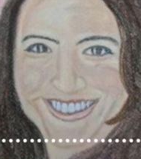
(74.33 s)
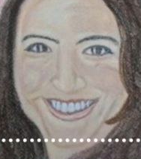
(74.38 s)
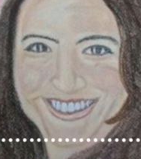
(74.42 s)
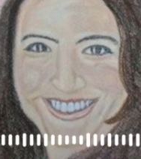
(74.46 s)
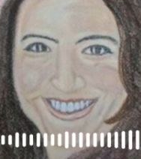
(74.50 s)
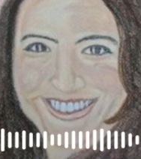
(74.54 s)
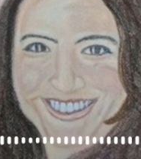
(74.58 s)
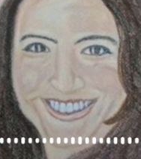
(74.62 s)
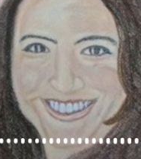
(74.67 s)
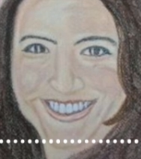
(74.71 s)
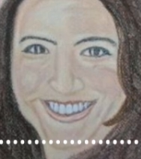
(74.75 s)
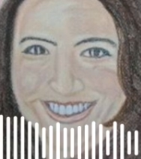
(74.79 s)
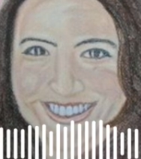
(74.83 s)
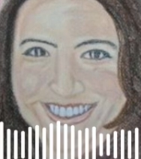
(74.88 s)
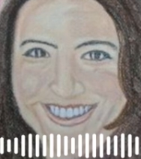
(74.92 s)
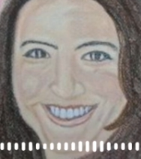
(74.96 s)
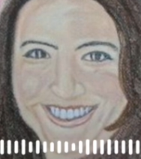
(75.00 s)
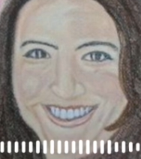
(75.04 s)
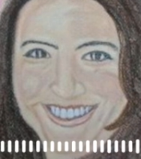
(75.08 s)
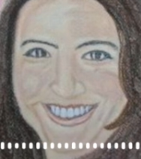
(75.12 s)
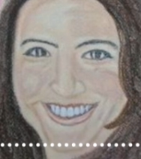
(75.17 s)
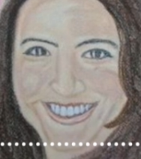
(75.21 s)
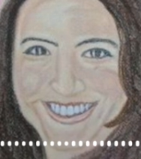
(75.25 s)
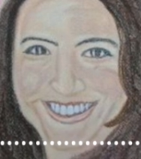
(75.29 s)
The
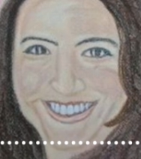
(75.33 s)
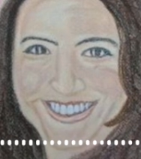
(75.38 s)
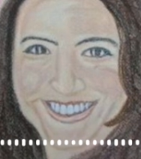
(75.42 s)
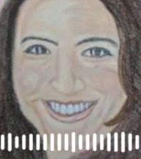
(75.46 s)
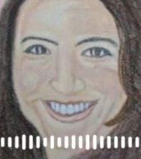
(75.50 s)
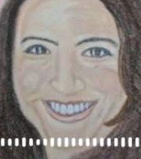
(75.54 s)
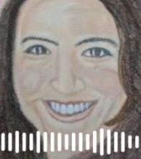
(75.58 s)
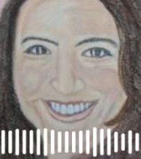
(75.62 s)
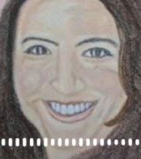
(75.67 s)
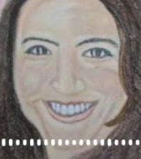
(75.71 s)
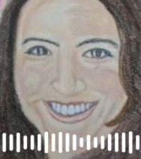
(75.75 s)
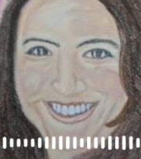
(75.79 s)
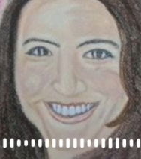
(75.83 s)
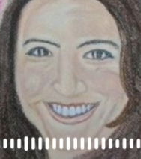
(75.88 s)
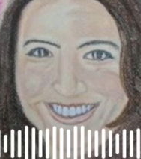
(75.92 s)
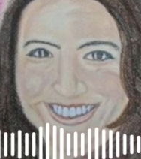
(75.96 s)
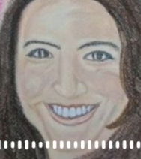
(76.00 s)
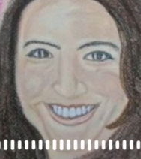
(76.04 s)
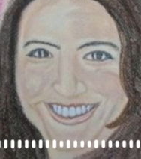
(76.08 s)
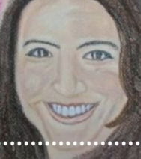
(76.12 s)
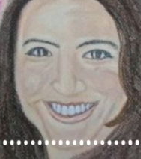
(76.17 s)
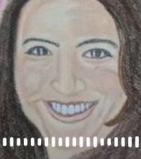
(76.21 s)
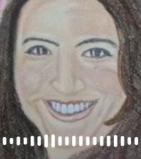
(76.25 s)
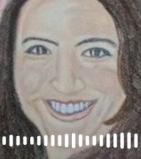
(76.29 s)
planet it
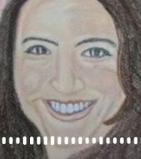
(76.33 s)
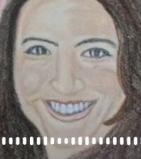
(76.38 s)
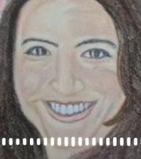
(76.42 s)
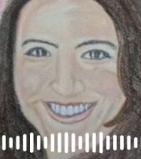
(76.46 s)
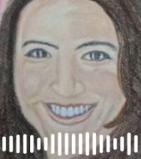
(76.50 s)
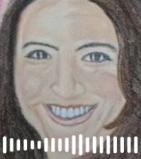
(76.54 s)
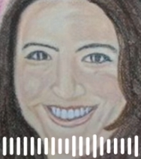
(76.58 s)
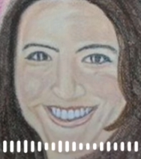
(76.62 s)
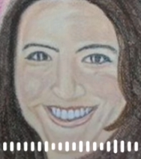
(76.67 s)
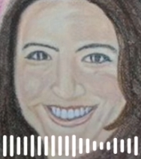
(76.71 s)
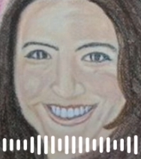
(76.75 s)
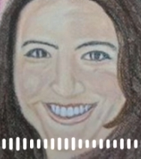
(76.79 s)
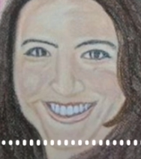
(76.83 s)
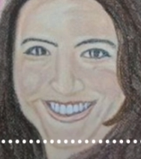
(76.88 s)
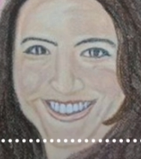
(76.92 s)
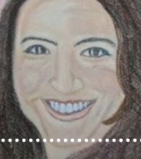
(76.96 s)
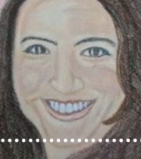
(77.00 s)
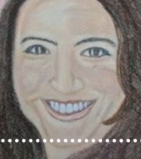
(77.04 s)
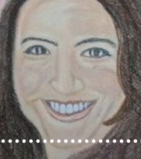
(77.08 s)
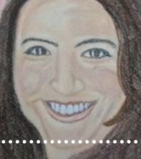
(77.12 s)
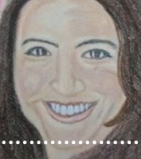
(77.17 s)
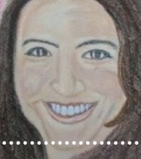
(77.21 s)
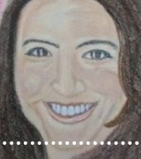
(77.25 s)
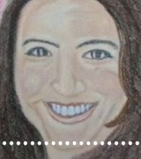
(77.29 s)
represents is Saturn,
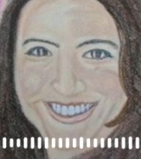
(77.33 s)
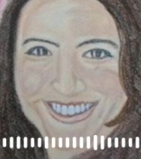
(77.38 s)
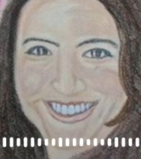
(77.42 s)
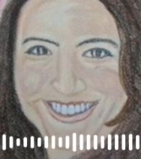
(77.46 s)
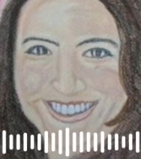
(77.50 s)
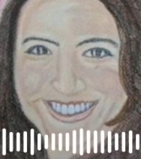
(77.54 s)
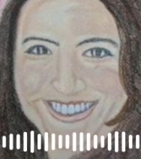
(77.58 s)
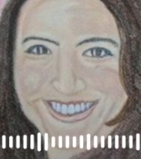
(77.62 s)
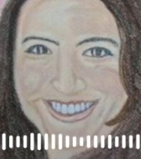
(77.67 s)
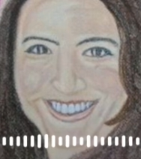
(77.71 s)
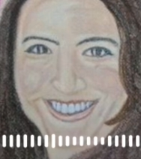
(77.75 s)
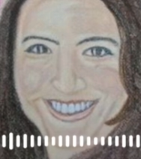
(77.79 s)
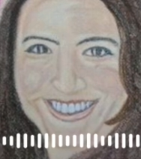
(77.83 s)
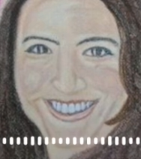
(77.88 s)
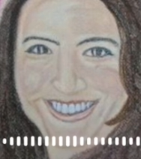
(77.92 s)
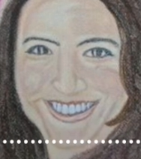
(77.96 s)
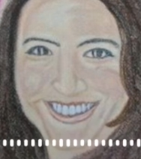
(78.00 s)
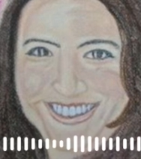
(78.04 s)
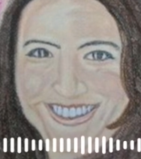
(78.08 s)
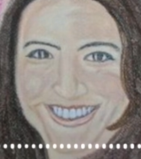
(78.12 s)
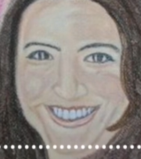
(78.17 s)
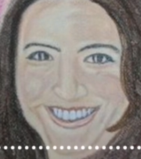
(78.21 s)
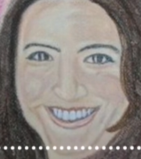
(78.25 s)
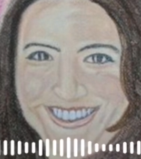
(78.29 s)
the element
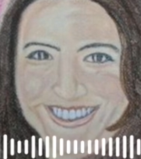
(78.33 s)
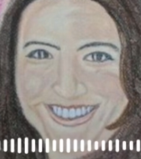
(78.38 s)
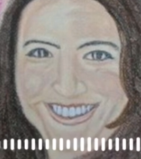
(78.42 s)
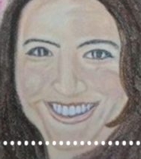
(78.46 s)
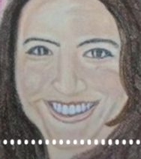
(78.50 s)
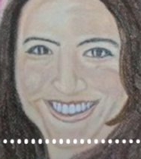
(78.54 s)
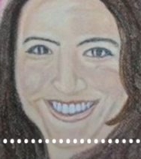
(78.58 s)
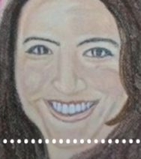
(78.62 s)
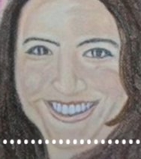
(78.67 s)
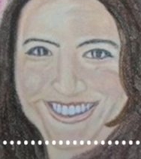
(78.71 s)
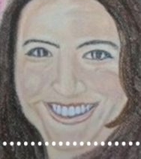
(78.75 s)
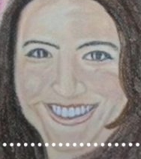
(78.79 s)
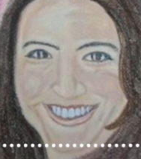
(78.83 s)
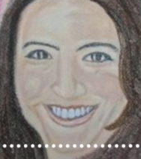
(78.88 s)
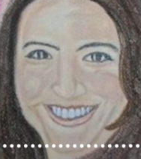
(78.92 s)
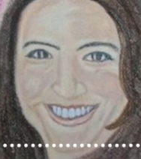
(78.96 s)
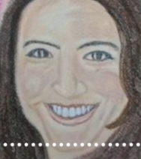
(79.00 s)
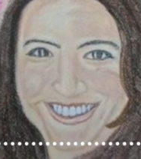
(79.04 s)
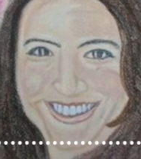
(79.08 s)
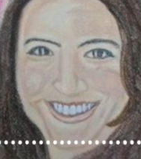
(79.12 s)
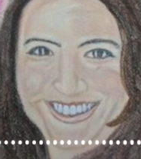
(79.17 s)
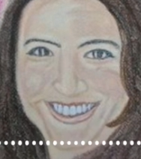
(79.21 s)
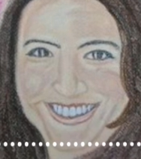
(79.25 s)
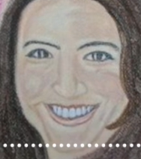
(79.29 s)
of earth.
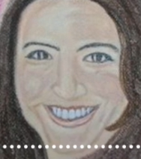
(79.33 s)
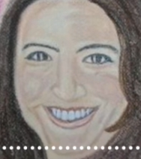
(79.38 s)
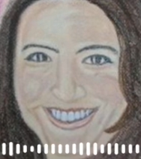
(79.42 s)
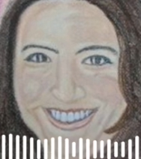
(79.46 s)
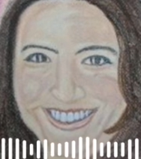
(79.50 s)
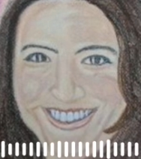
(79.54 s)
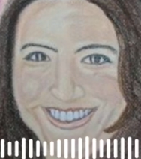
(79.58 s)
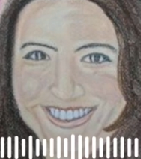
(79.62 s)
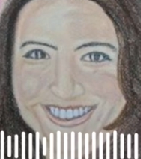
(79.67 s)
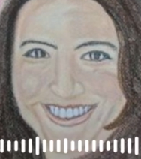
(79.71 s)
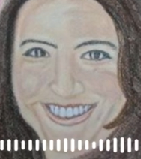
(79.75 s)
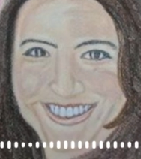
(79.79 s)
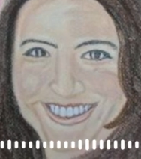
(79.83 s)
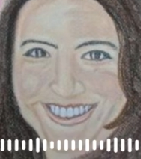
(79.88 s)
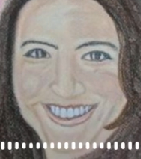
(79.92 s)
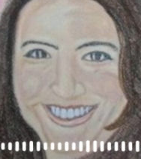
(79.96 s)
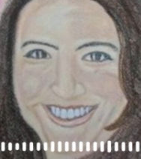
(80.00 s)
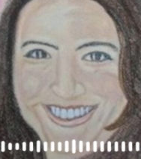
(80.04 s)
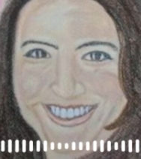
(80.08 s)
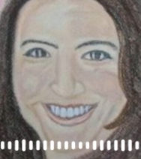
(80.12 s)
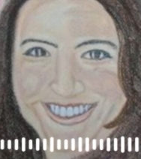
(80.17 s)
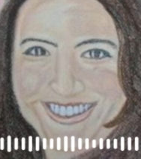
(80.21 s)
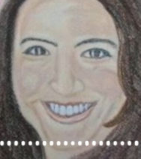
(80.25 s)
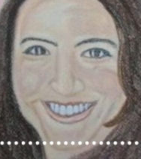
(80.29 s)
The
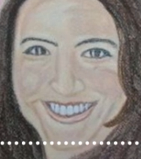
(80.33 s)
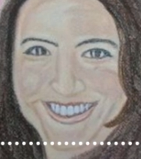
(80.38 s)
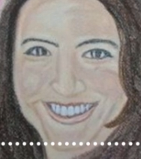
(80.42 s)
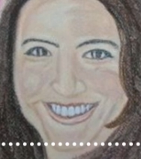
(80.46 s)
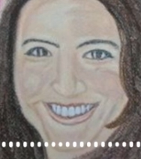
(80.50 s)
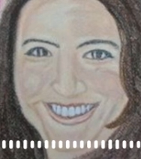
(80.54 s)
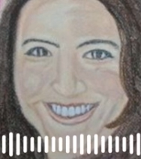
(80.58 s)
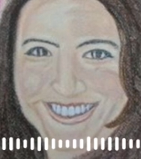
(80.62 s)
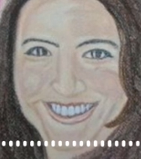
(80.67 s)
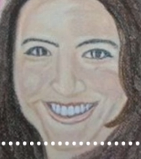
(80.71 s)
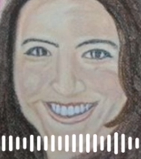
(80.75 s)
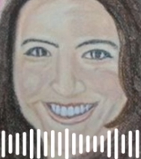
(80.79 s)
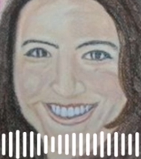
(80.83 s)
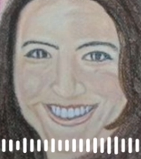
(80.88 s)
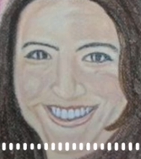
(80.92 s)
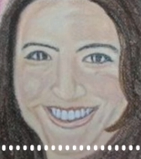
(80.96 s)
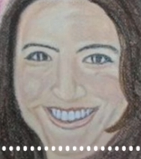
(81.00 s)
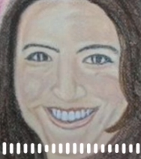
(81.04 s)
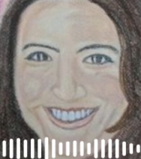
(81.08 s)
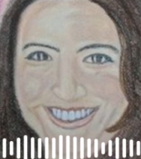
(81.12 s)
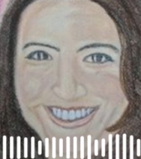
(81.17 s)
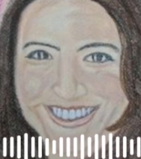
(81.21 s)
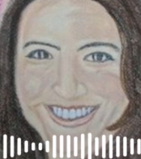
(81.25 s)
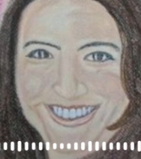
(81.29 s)
magical uh,
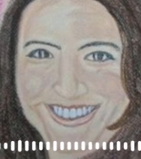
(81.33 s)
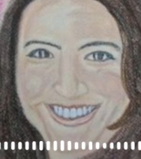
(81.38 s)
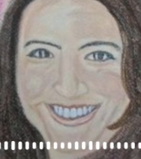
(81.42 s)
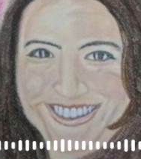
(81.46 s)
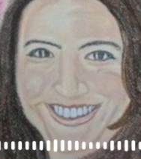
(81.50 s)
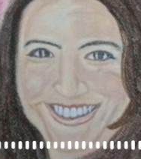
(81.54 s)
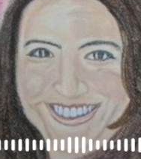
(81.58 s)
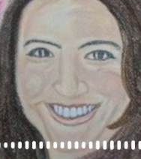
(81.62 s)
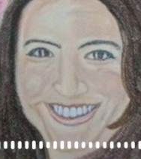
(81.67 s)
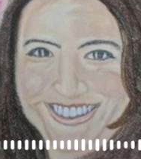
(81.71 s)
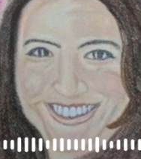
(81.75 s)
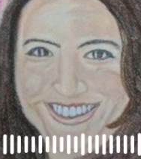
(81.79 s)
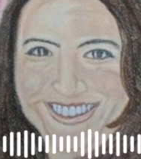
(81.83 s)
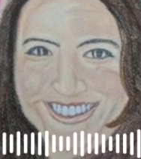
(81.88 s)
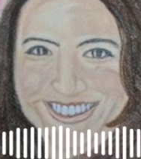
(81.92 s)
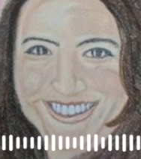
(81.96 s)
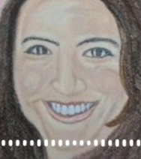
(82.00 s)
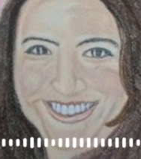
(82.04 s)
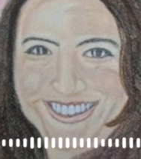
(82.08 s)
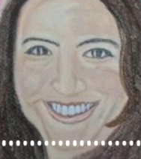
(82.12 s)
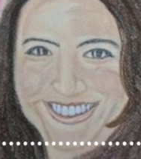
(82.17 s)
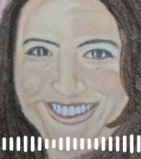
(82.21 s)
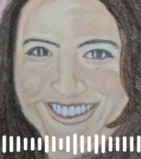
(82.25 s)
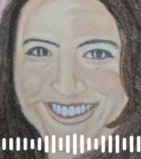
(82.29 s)
influences it has
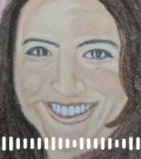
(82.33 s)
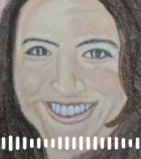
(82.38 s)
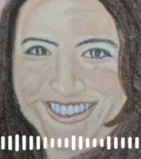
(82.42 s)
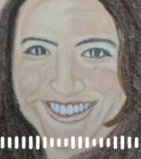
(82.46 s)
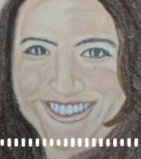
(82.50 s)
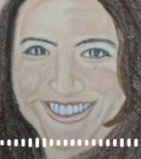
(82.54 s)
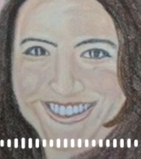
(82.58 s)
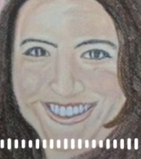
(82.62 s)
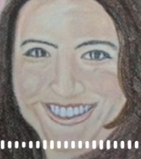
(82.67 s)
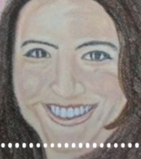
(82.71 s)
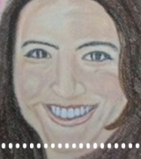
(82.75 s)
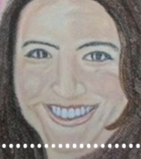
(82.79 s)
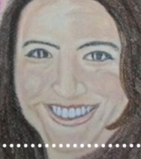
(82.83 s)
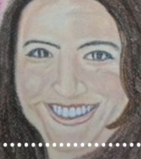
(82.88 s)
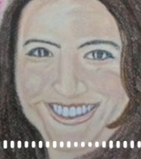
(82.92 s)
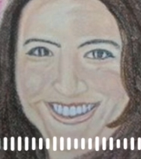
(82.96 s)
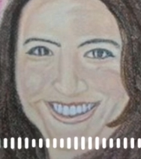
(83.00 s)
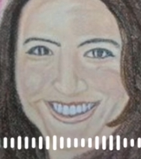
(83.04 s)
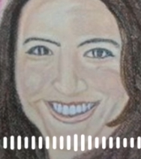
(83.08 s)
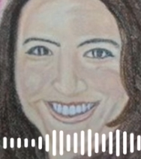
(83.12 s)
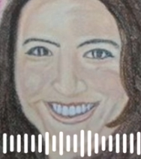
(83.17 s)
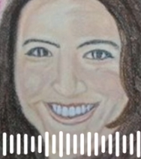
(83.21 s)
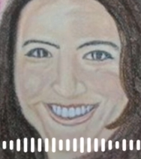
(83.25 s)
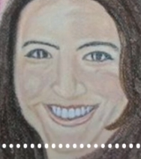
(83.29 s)
is
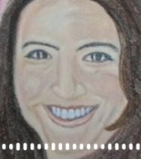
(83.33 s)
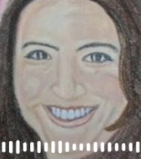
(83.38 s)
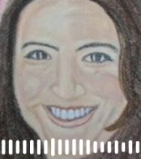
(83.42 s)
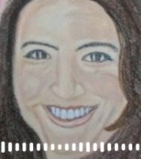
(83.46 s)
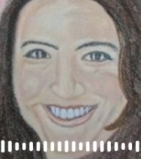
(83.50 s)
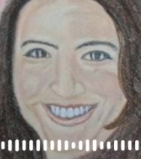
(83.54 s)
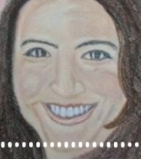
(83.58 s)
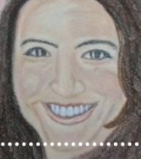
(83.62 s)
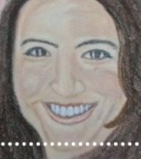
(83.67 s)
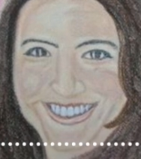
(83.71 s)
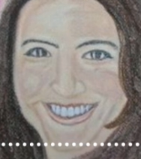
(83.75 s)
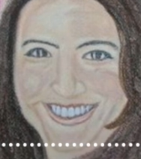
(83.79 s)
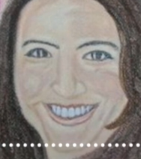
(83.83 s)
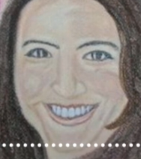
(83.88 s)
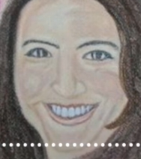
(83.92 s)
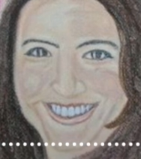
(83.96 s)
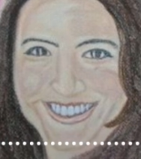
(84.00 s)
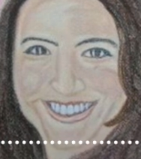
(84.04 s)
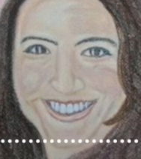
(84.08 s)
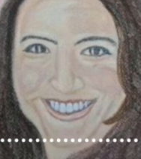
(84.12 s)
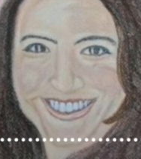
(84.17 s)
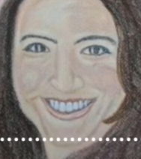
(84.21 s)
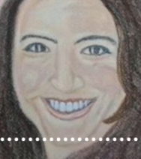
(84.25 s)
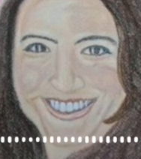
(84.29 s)
sex,
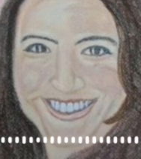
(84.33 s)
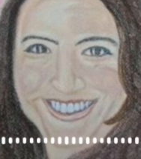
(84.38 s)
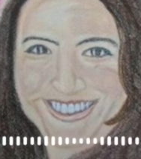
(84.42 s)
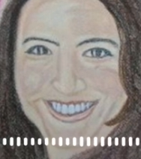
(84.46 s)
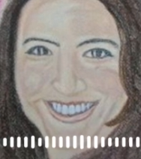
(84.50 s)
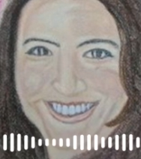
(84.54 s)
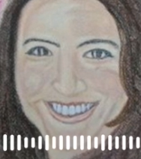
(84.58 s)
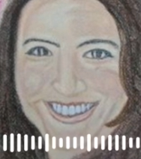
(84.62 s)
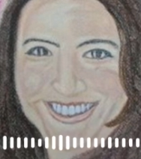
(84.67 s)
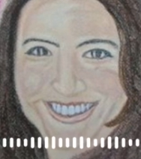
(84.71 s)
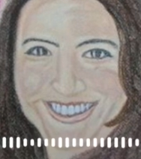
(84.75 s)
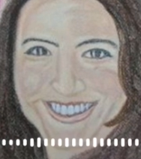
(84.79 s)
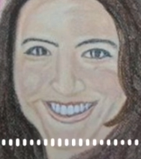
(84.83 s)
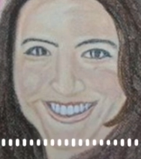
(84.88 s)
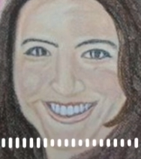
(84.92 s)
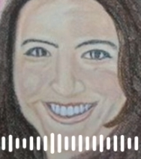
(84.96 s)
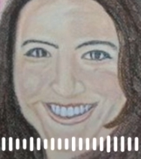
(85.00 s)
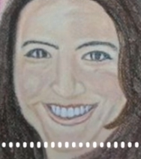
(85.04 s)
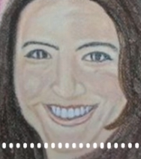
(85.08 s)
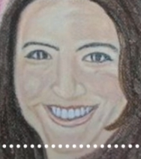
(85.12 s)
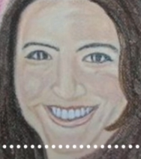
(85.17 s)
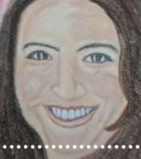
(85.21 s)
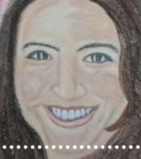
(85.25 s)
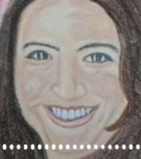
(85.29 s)
which is always
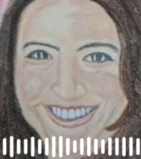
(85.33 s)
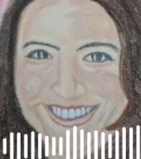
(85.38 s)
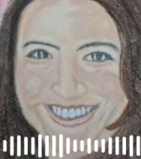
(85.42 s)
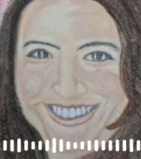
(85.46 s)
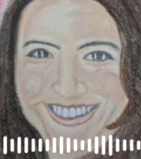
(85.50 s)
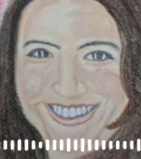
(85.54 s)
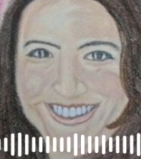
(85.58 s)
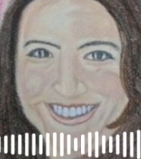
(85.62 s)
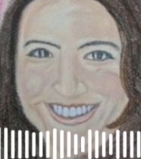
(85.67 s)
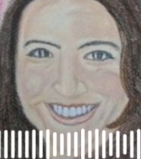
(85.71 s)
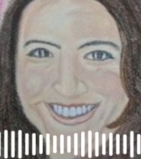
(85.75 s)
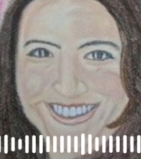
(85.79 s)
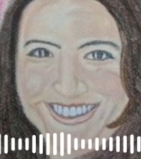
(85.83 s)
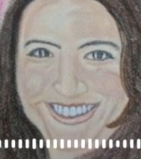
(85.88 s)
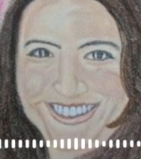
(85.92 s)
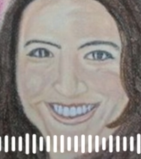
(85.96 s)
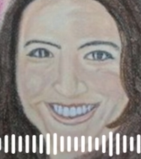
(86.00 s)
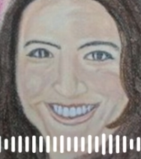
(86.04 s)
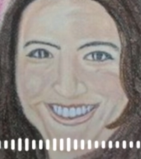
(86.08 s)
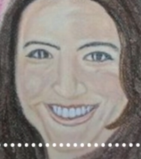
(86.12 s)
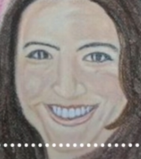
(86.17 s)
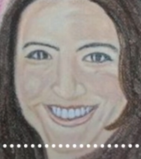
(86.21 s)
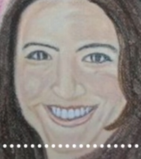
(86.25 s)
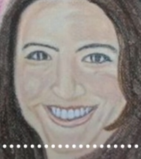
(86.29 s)
good, physical
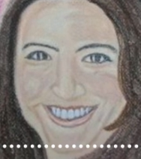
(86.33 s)
energy,